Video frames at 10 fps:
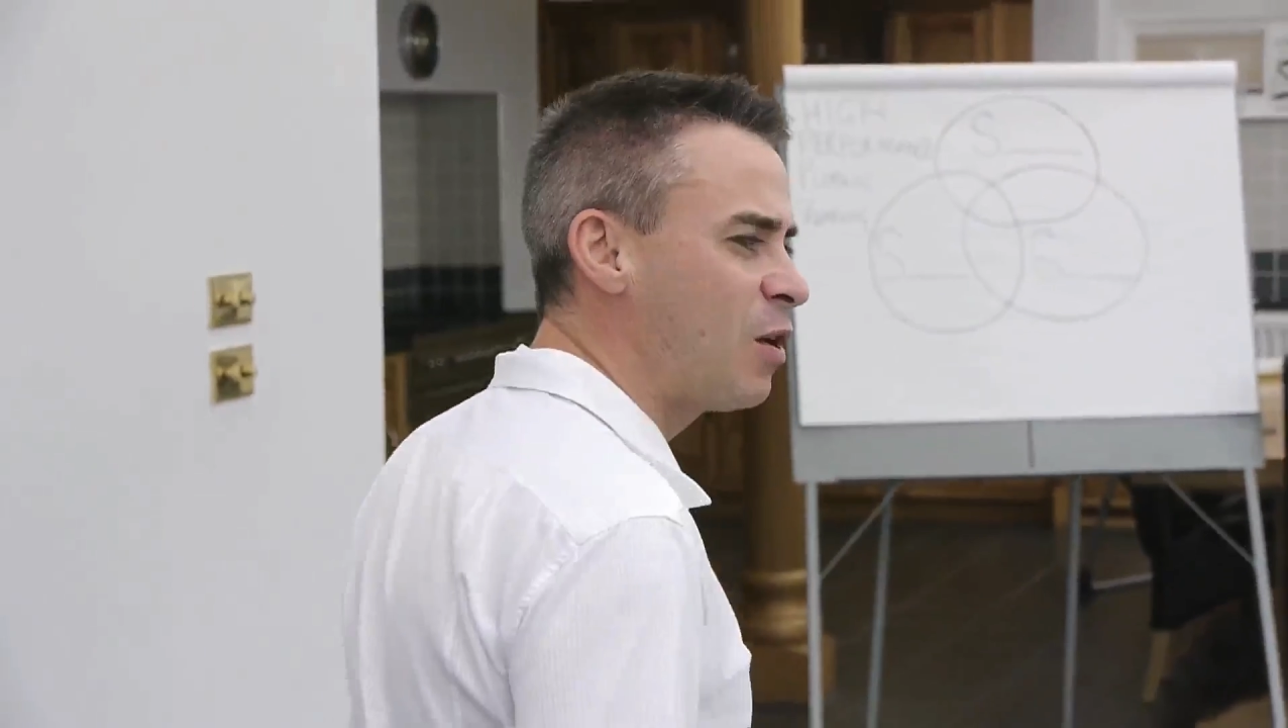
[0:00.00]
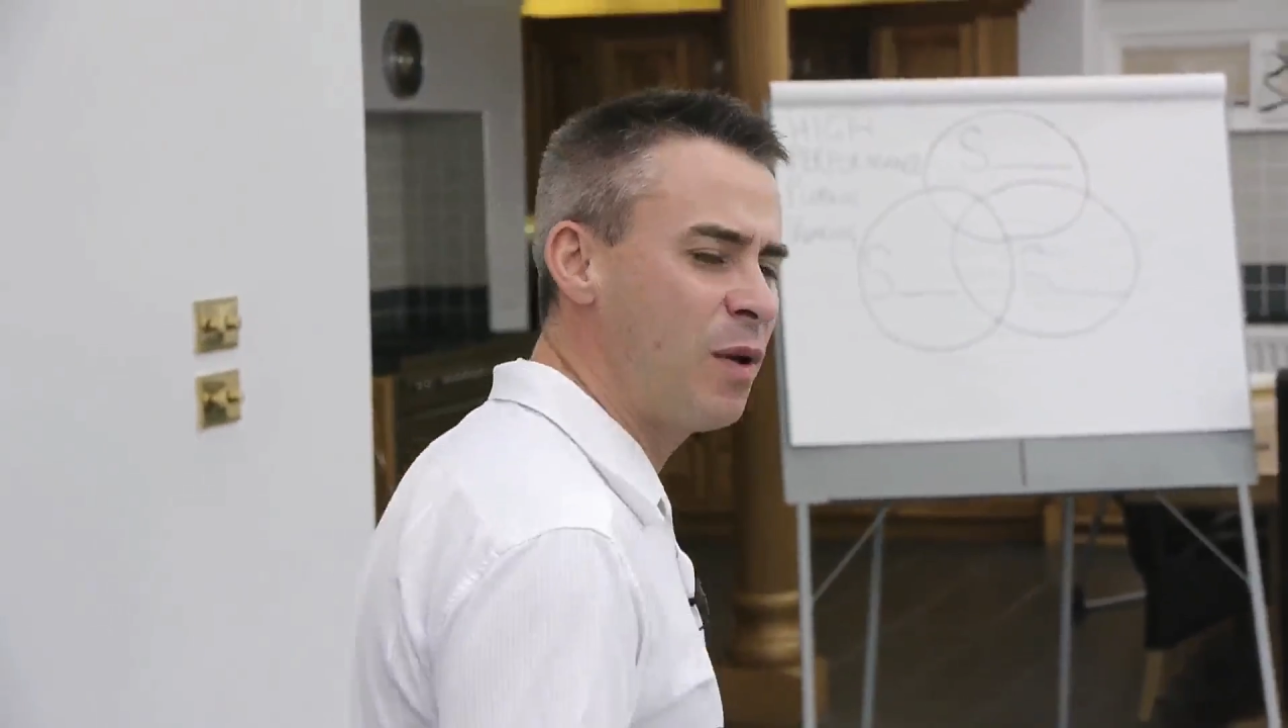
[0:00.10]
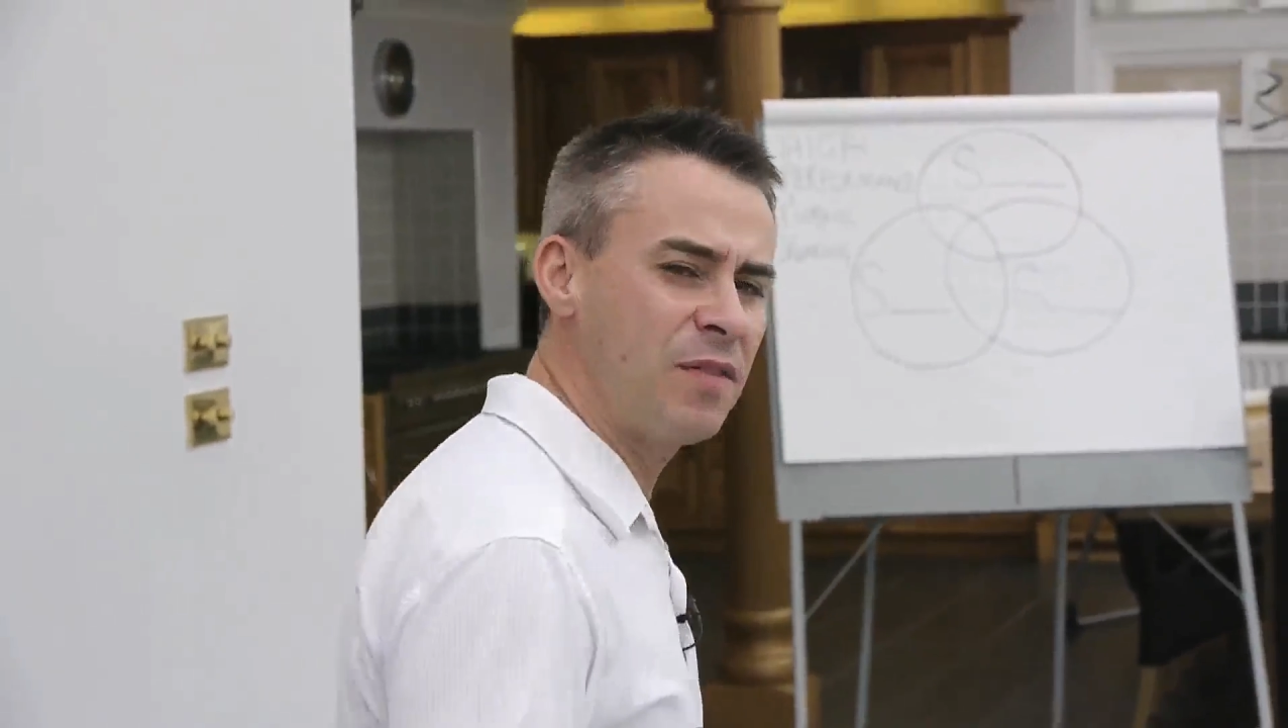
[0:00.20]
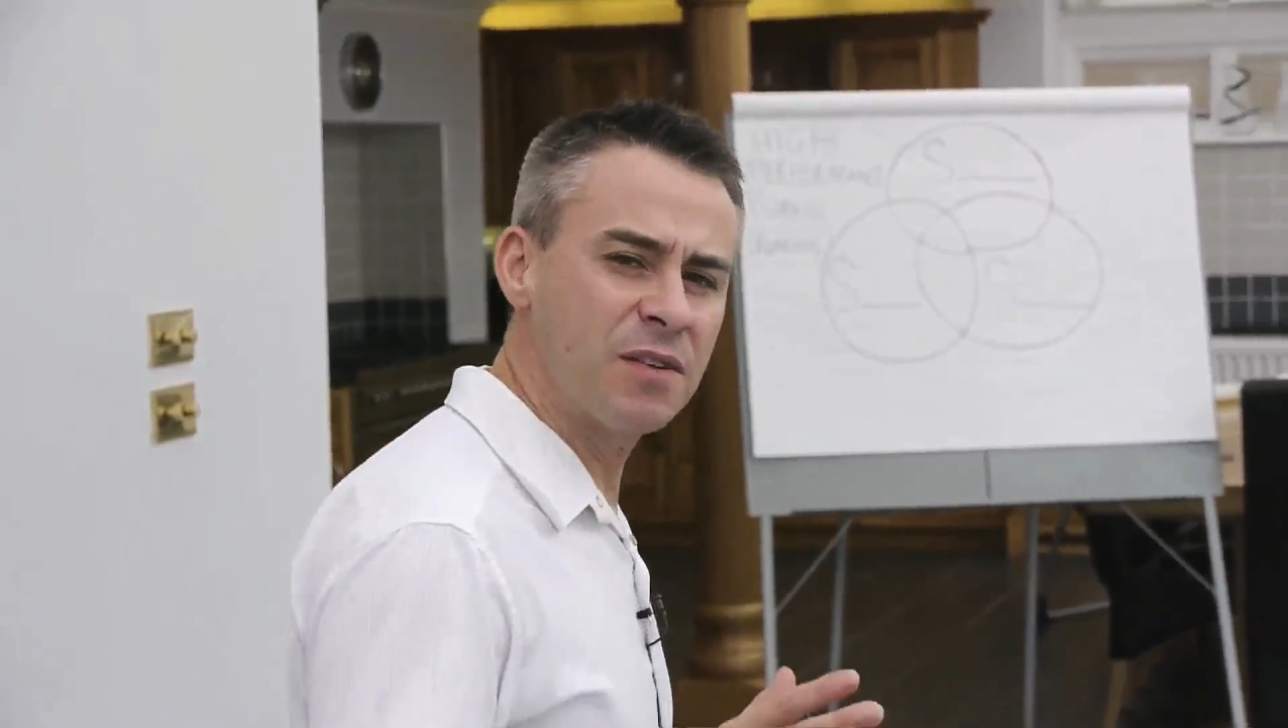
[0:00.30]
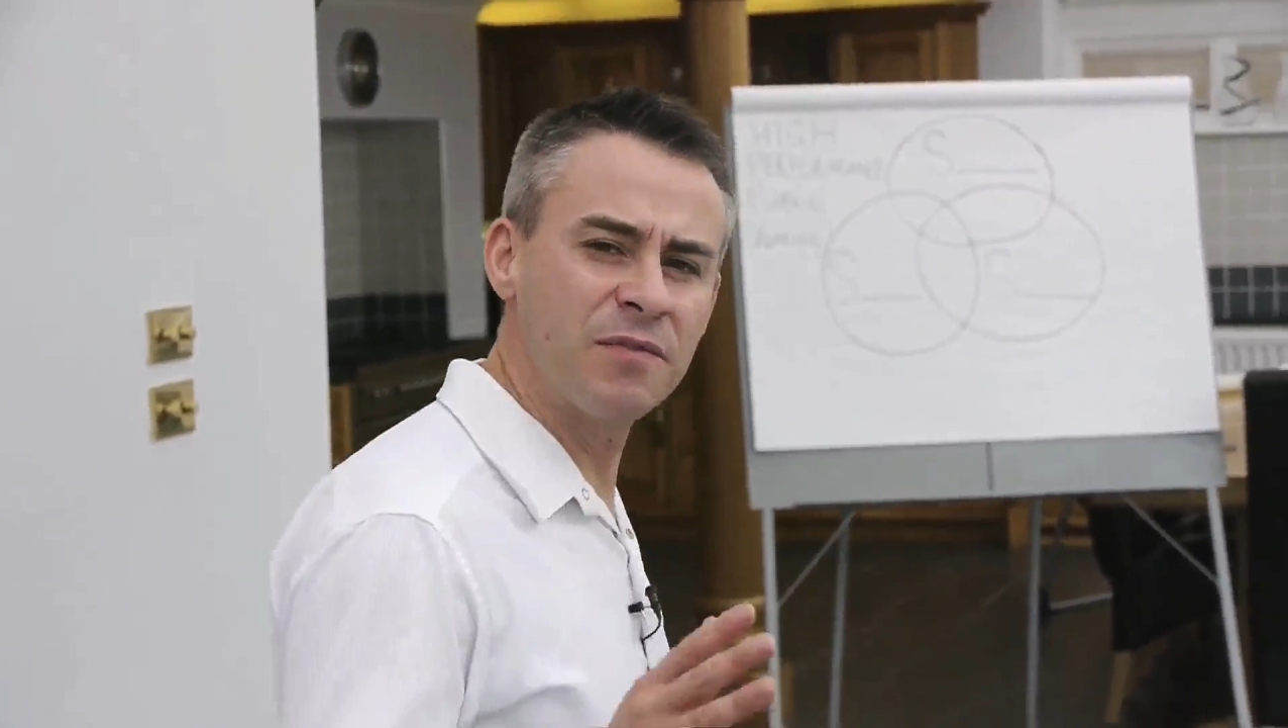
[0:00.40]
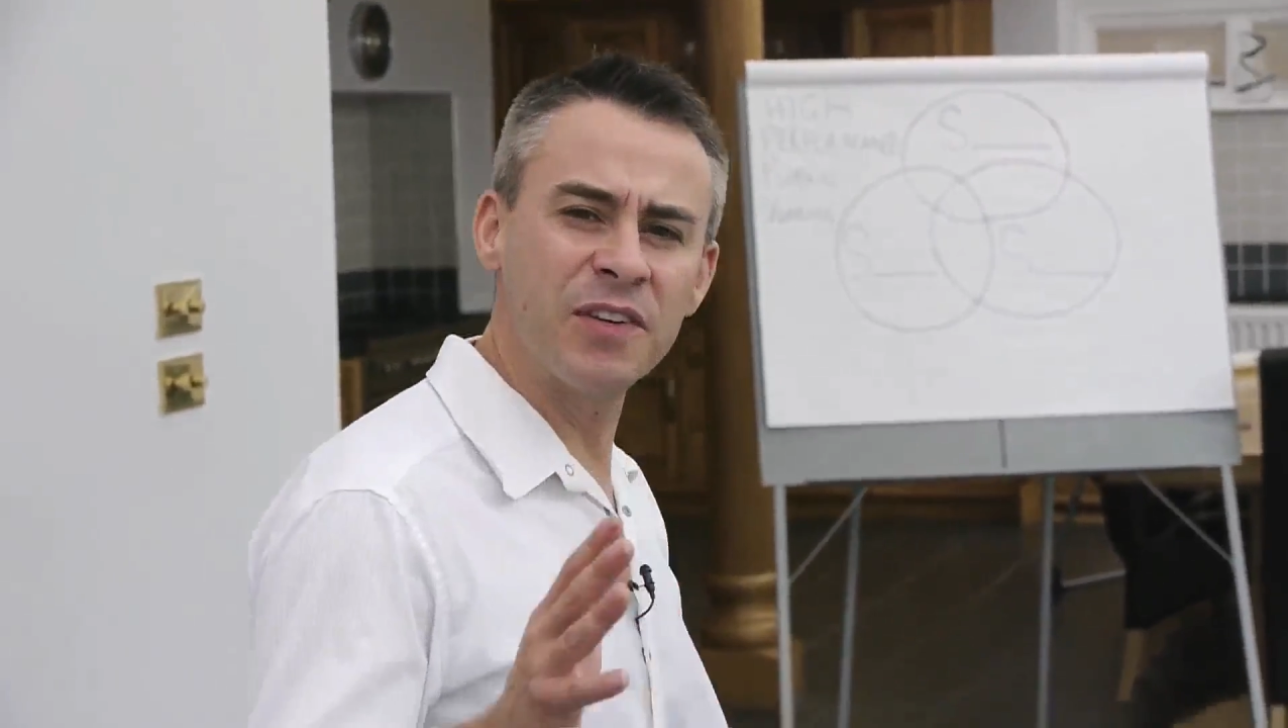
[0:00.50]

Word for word: with some